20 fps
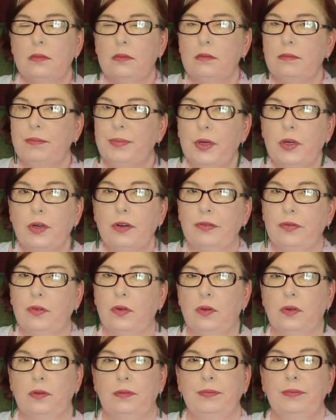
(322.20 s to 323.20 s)

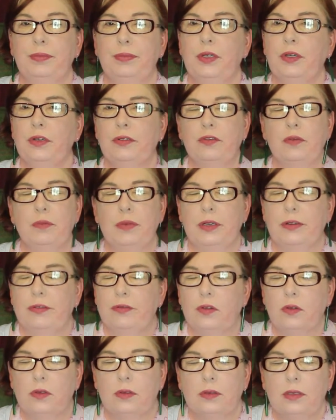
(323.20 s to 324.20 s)
Beautiful, beautiful,
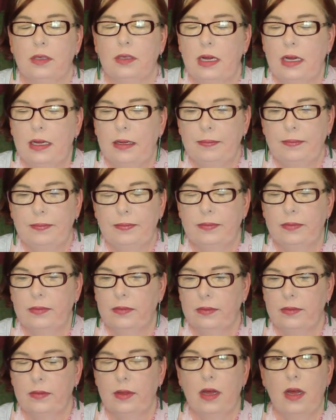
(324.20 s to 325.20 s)
beautiful. I'm
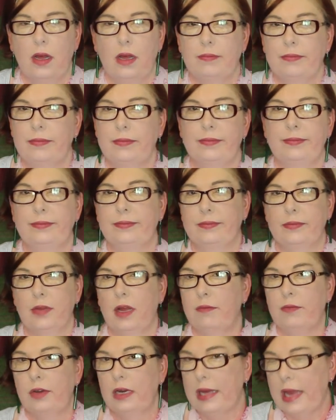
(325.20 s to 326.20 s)

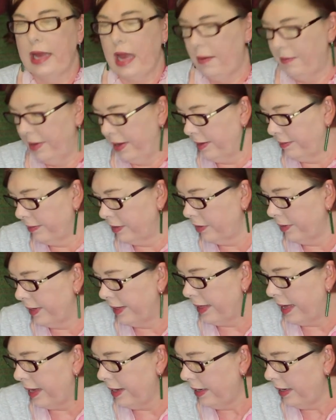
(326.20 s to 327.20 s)
really happy I'm doing
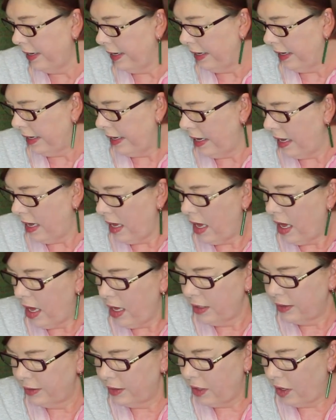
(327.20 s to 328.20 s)
that.
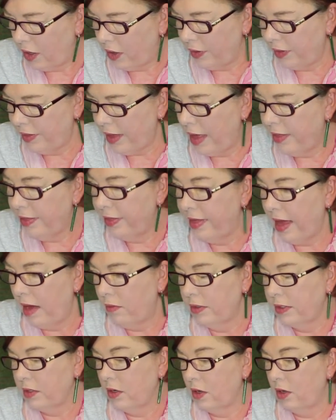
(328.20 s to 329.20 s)
So, and that
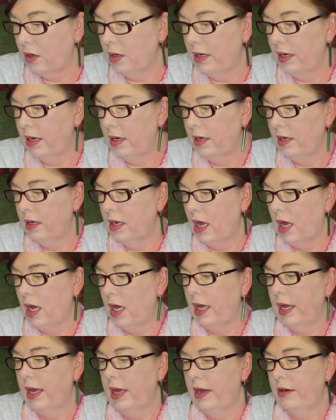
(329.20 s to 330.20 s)
was on
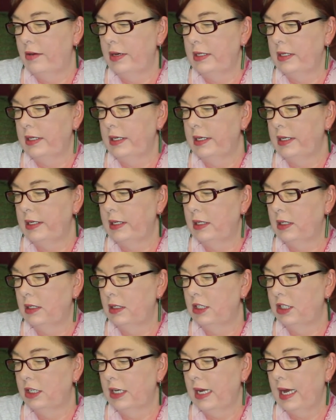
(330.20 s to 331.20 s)

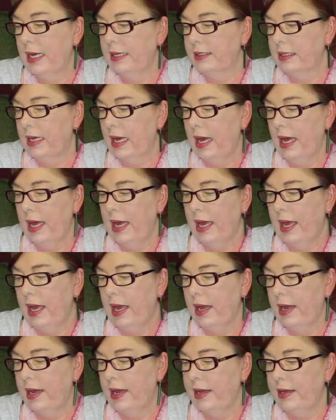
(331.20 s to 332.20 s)
Heritage
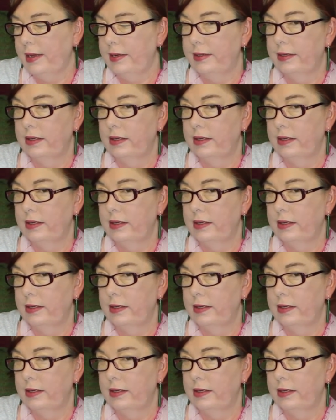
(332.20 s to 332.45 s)
Cascade